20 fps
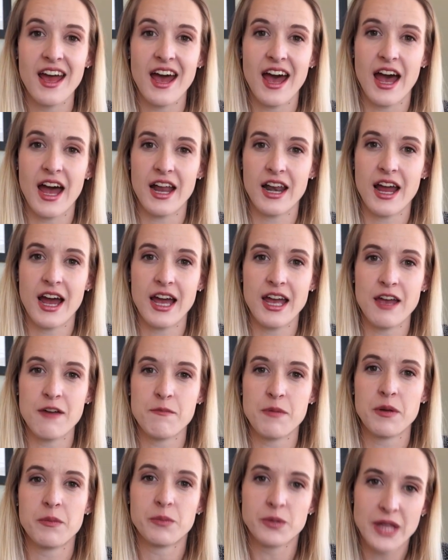And I
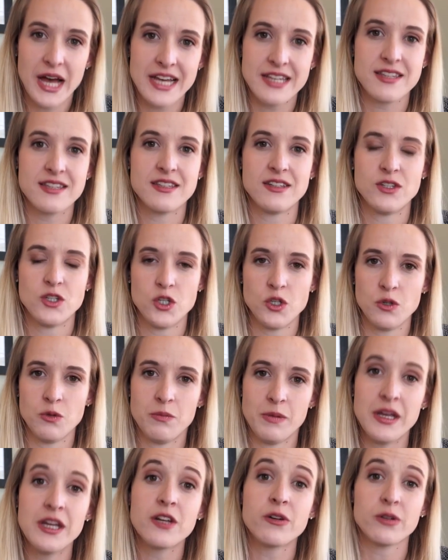have been blessed to
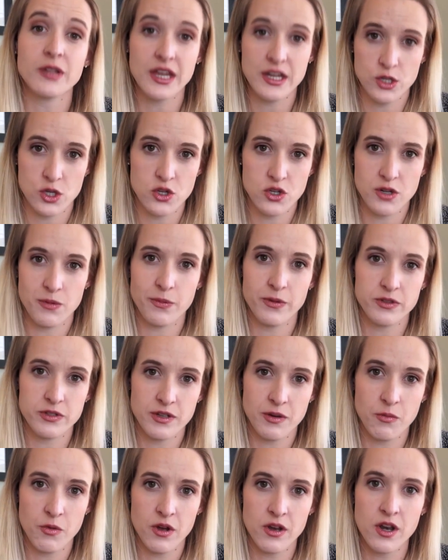be in a relationship with
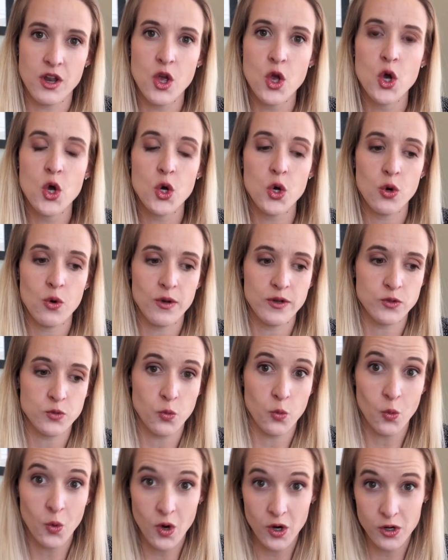someone who has
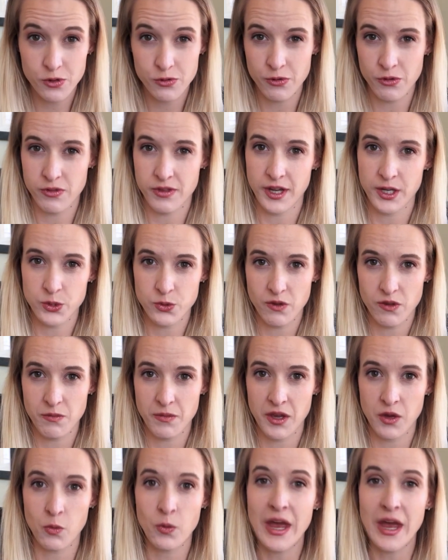worked through things with me.